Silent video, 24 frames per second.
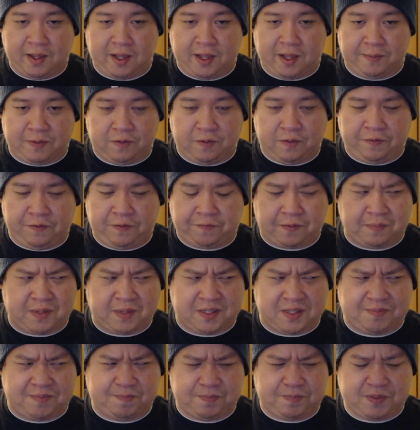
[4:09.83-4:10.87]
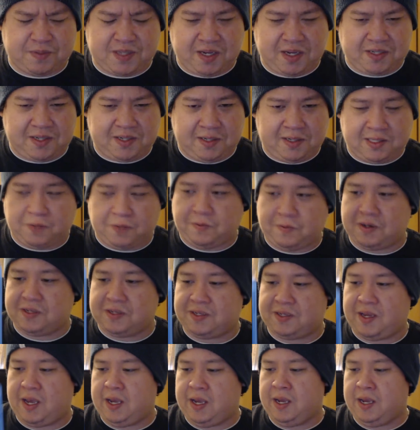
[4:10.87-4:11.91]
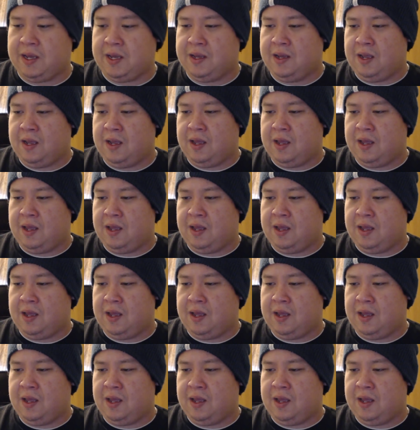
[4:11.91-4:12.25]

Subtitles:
movie from the 60s, I want to say.